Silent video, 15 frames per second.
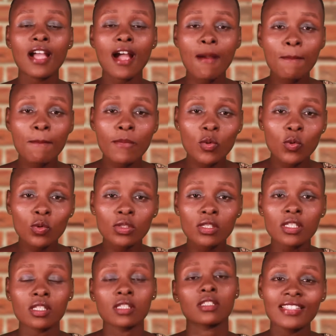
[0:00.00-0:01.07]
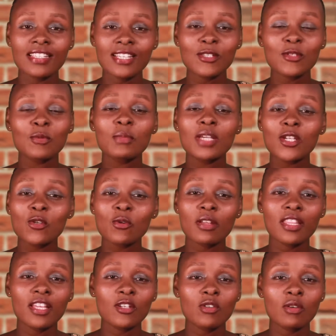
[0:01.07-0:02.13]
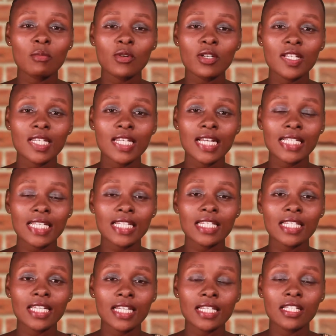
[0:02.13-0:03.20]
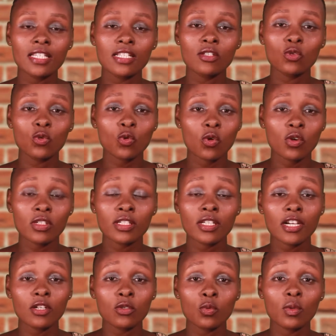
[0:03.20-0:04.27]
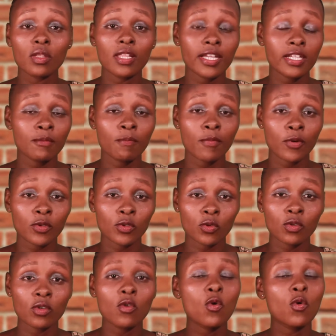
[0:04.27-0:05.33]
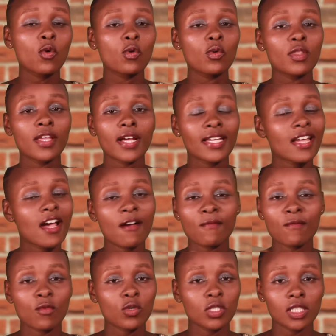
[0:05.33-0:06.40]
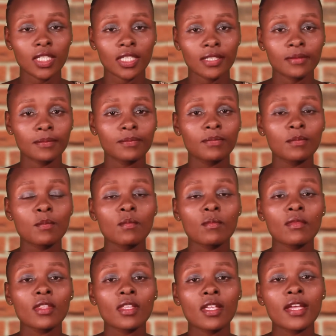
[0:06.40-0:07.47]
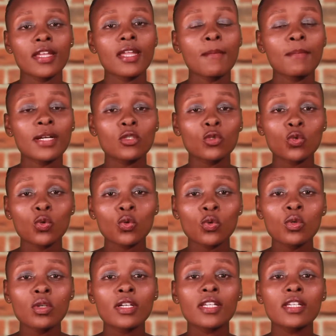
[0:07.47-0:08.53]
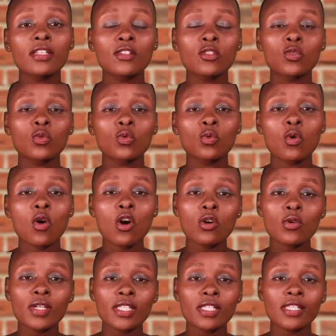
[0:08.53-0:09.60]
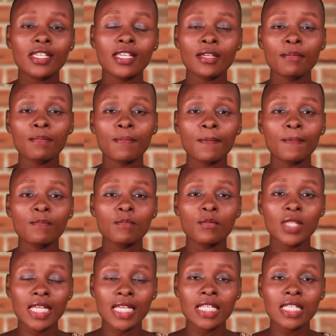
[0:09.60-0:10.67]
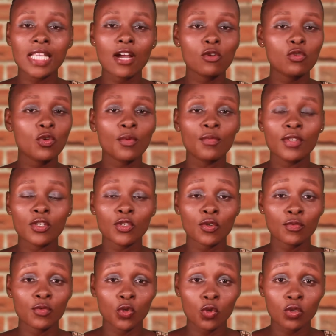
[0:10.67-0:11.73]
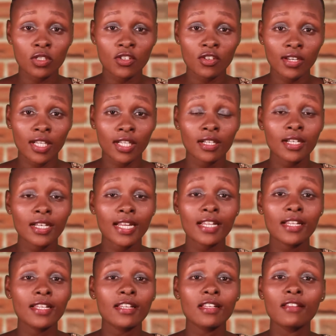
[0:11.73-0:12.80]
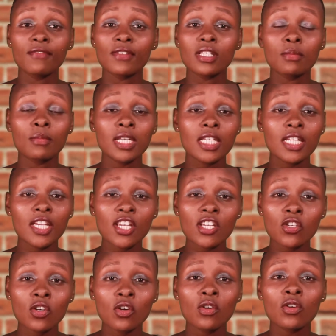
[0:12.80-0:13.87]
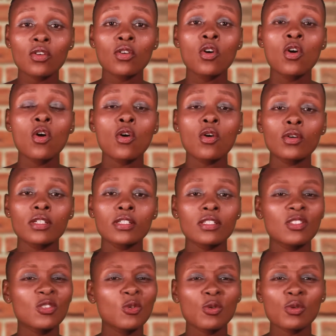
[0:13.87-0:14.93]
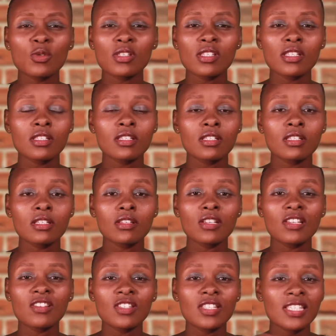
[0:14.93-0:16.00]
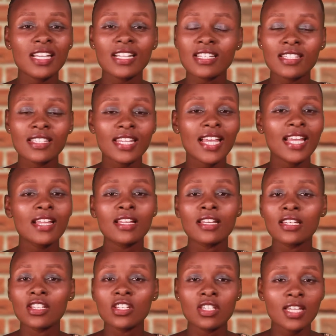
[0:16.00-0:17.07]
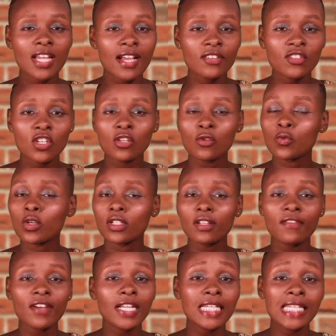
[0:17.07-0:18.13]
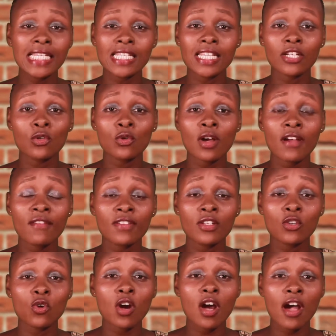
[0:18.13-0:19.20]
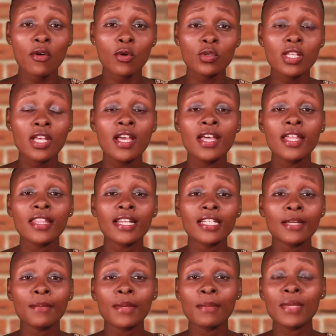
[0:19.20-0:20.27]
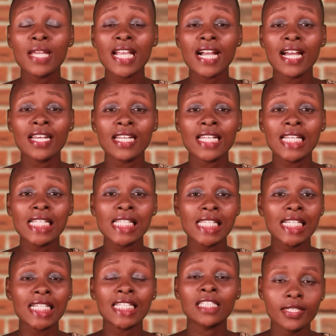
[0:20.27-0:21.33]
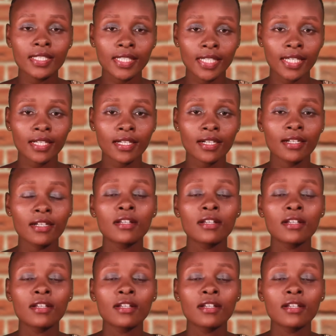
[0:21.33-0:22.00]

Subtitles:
gum boots, just to make sure that your body doesn't get into contact with that poison or that harmful thing. Number two is to always keep things out of reach of children, like if it's medication or is those insecticide, detergent, whatever it is that you have in your house that a baby can easily take